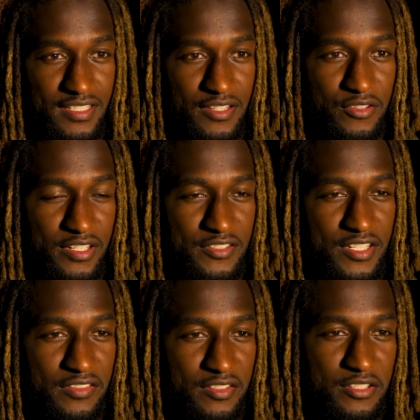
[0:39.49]
I thought I'd get
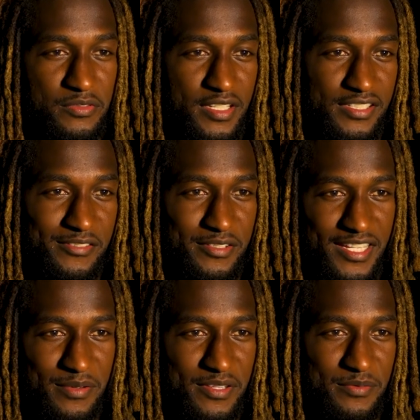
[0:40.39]
drafted elsewhere because I didn't want
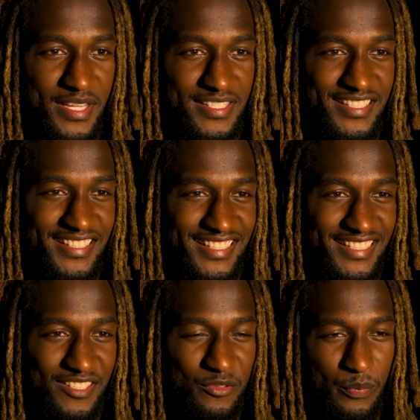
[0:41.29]
to come here with Masto. A
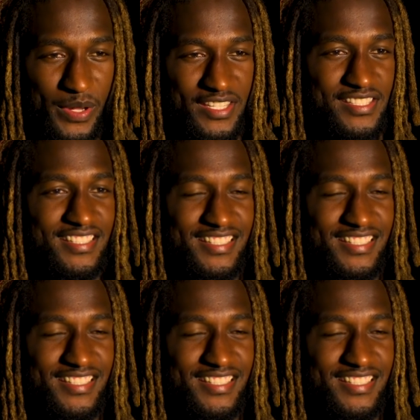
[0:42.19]
little pest.